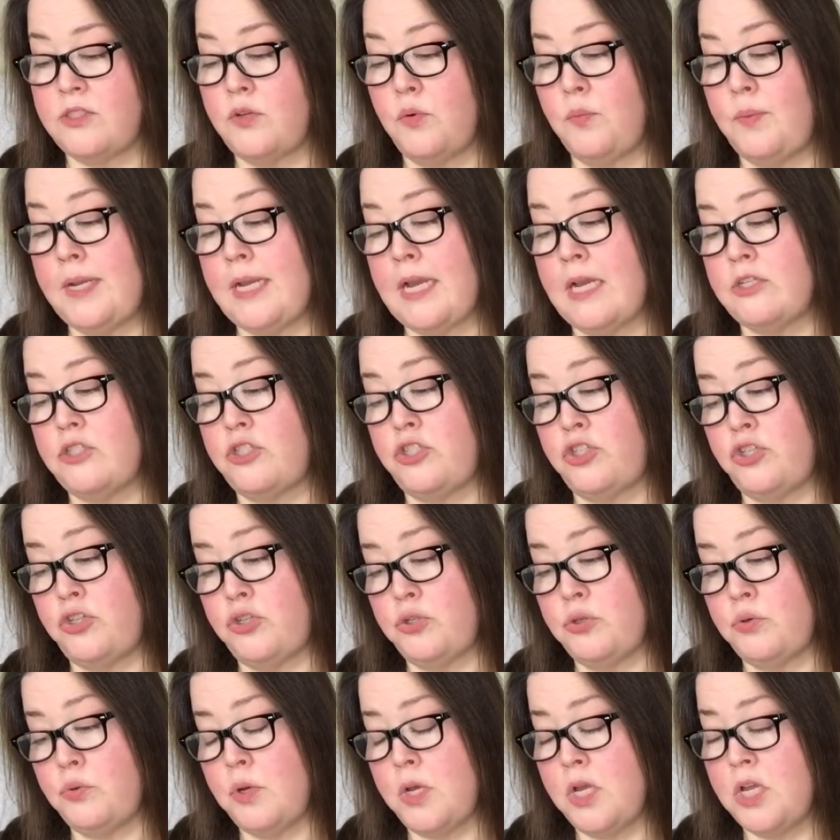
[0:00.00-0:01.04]
So we got
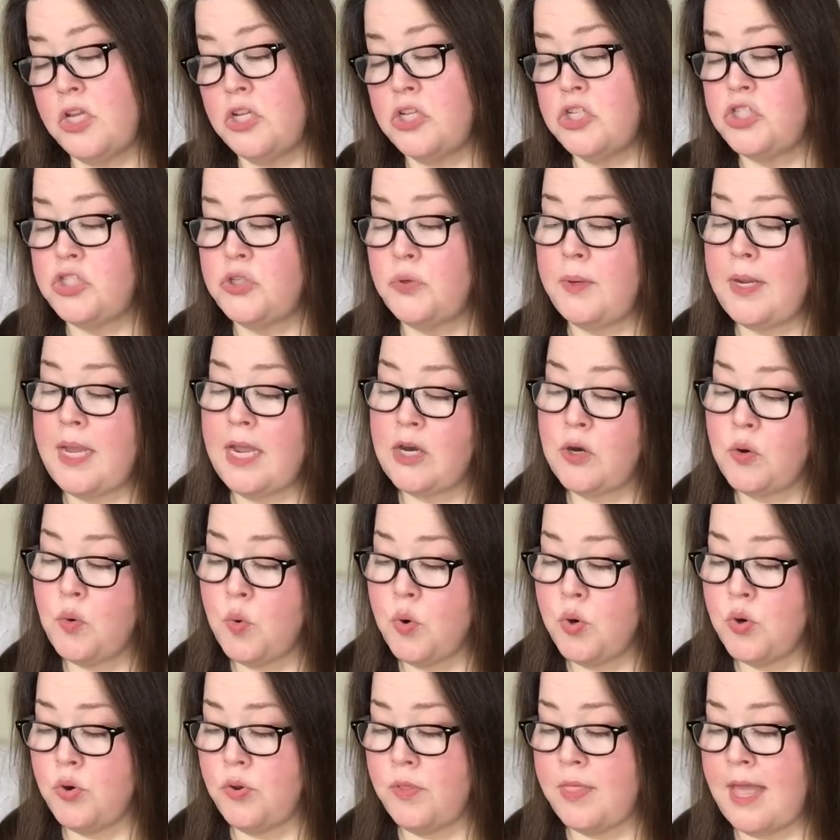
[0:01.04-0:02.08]
two, so we got a
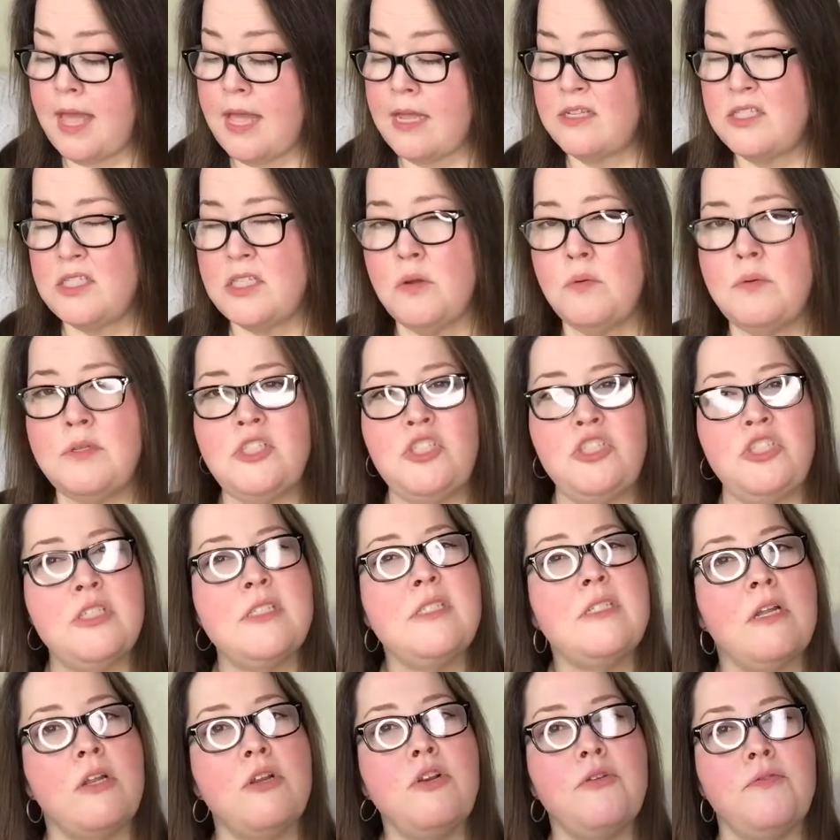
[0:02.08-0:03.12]
quarter of that. So it's
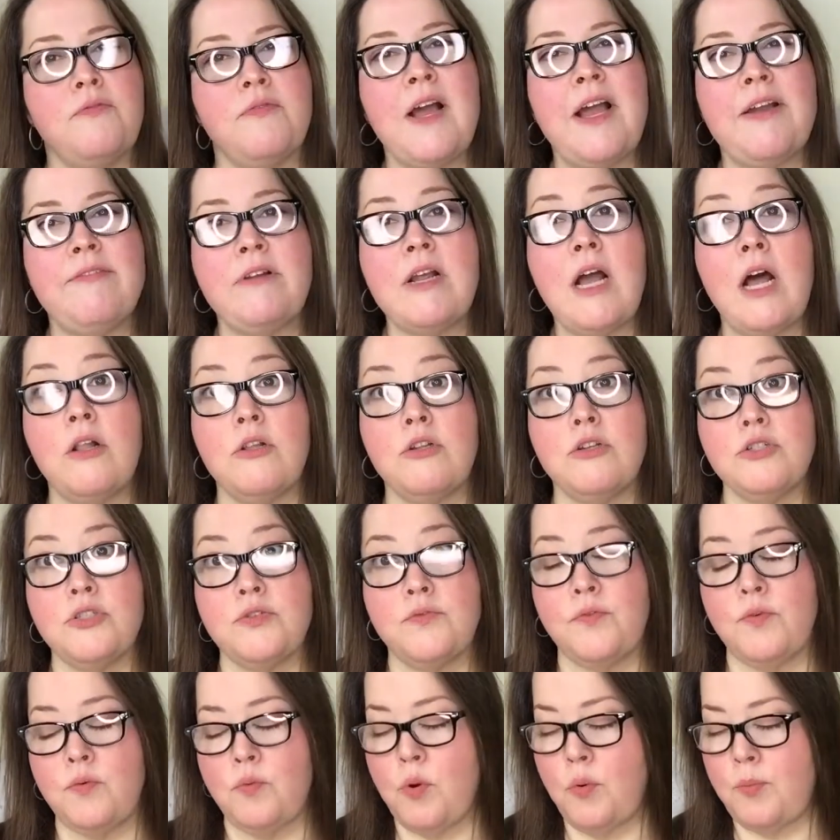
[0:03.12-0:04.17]
just under
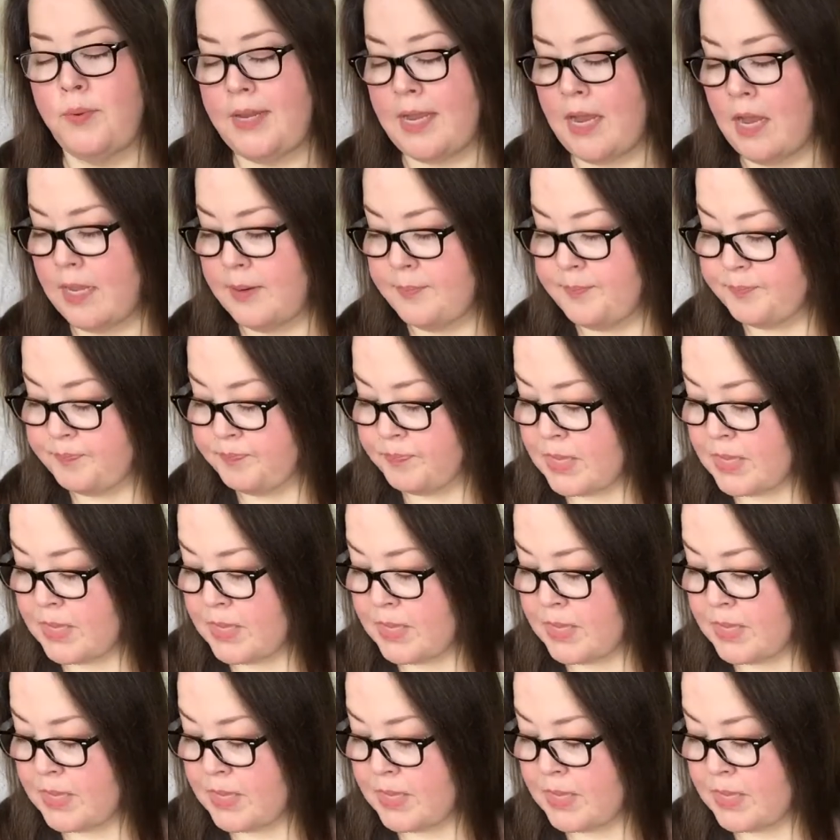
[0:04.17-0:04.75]
$5 for what we got.